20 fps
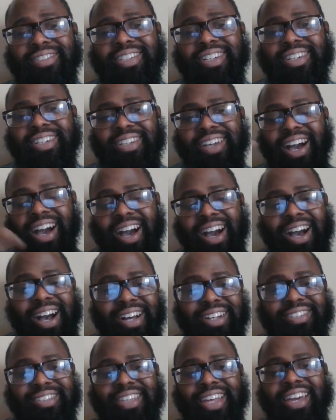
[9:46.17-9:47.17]
The
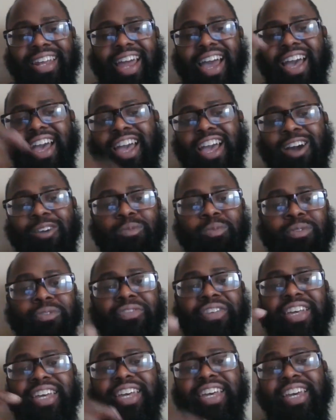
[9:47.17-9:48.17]
God that I have
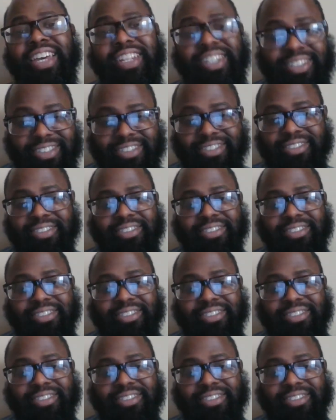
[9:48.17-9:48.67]
within.